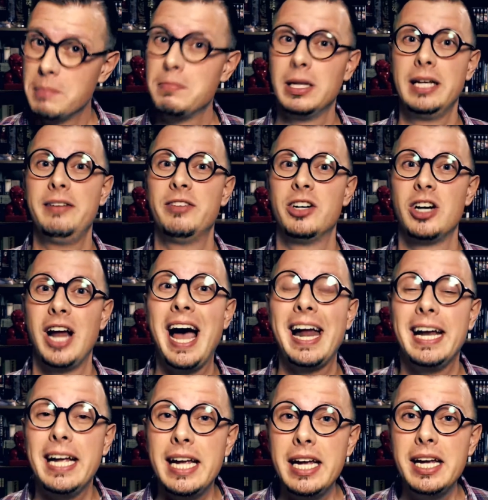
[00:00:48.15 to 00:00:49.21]
believe it or not,
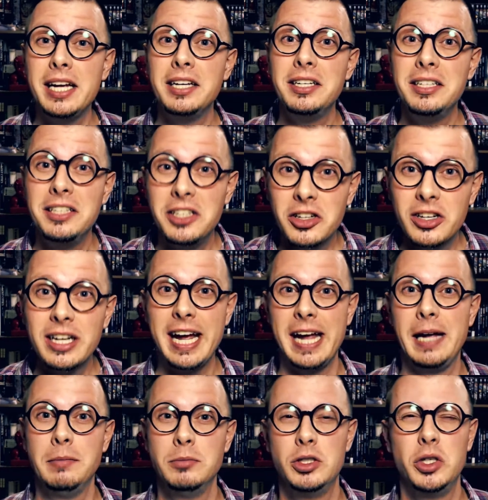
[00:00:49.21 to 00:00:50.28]
in your
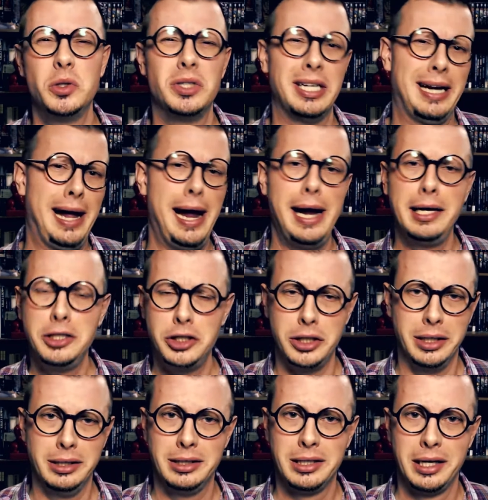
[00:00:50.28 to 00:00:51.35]
games using
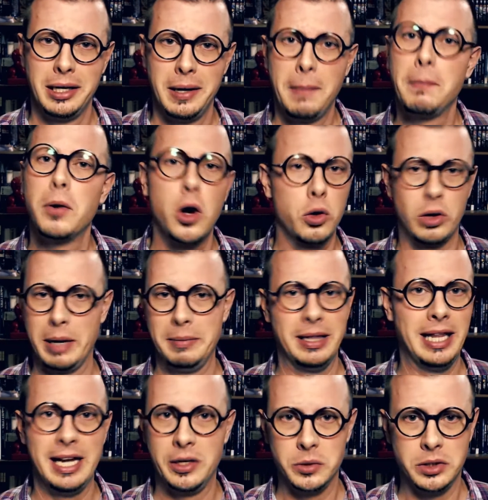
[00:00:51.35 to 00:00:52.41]
ancient programming
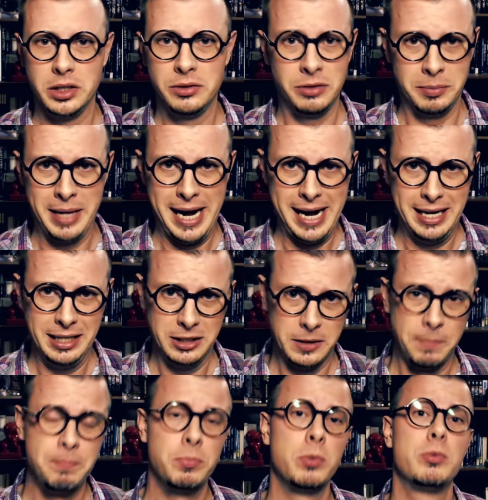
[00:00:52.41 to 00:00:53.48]
languages from the 80s.
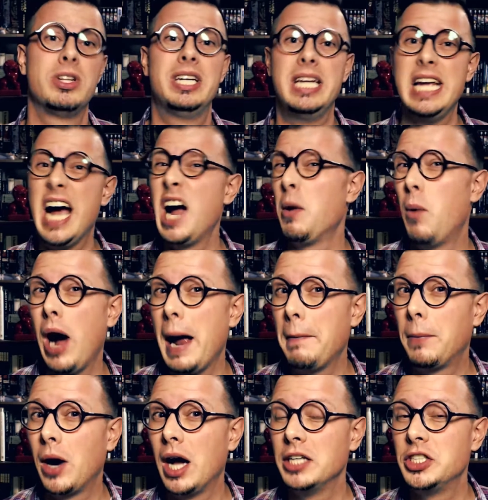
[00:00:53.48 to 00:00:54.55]
DIY
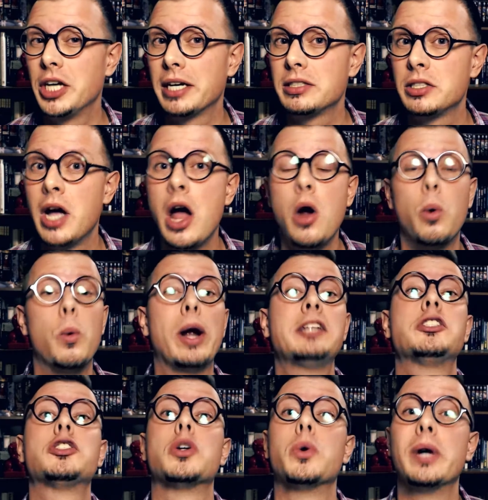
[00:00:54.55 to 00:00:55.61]
projects,
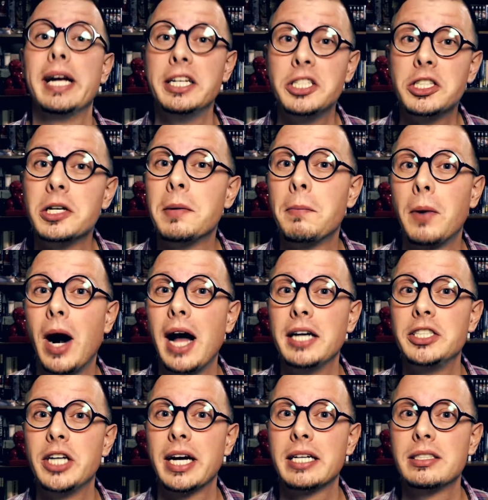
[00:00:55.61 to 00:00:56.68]
restoration
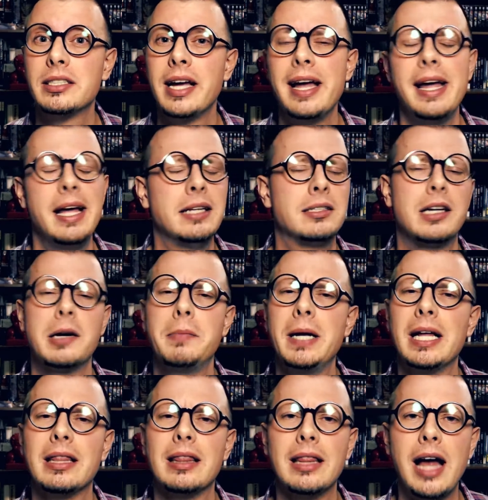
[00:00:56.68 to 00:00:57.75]
projects. It's going to be a
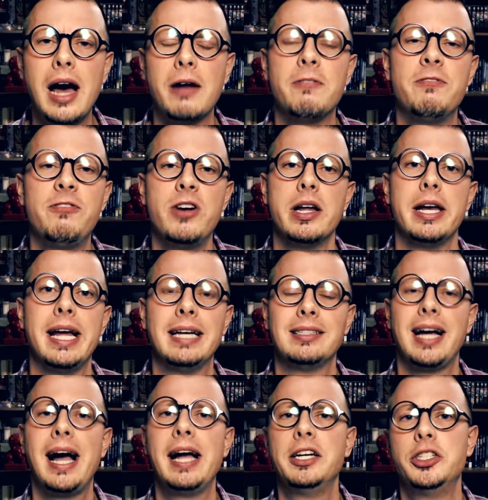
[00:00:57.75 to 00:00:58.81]
lot of fun as
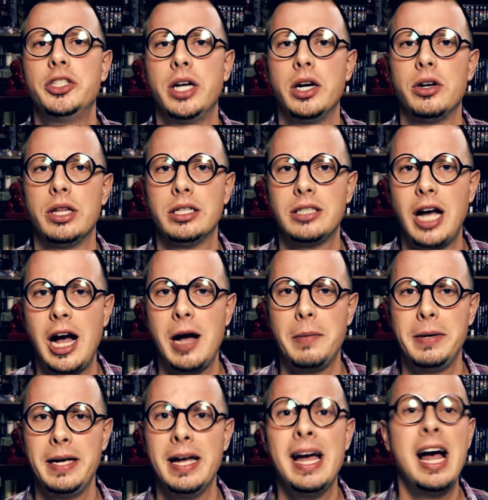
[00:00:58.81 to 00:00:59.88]
I share this
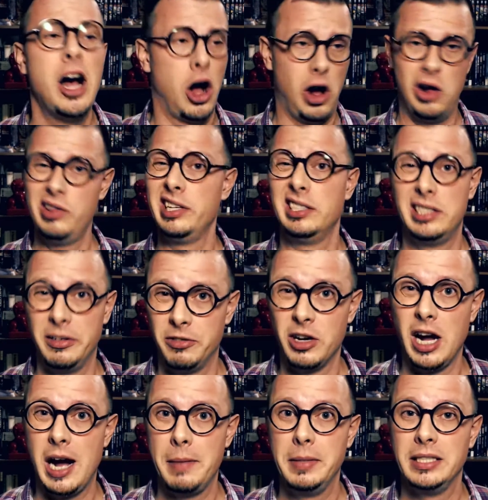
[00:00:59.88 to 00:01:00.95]
hobby, all these different
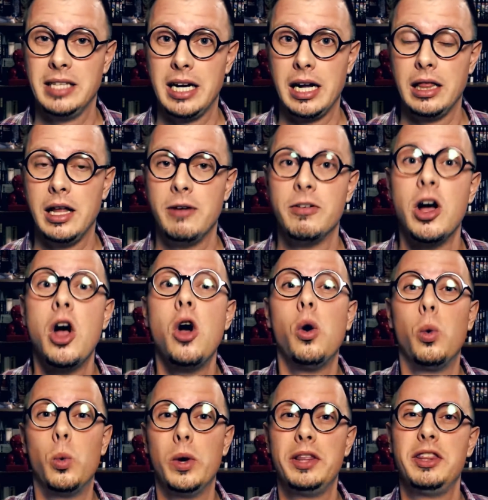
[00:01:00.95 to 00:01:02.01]
hobbies that I love,
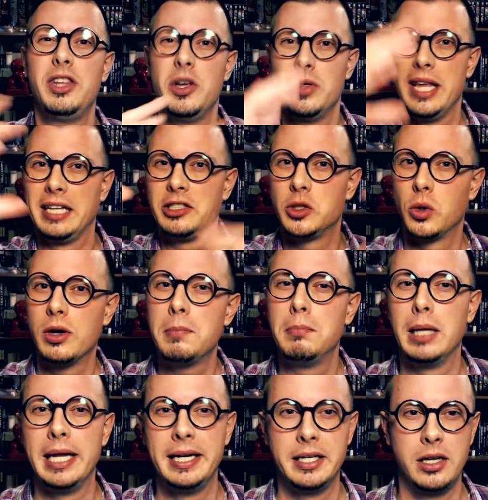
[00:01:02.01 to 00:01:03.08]
with you that sort of
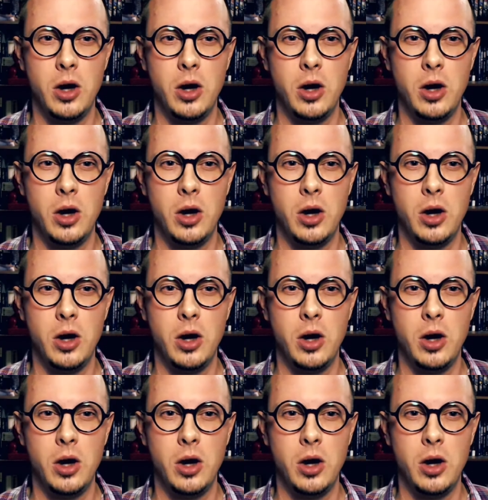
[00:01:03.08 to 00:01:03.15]
blend and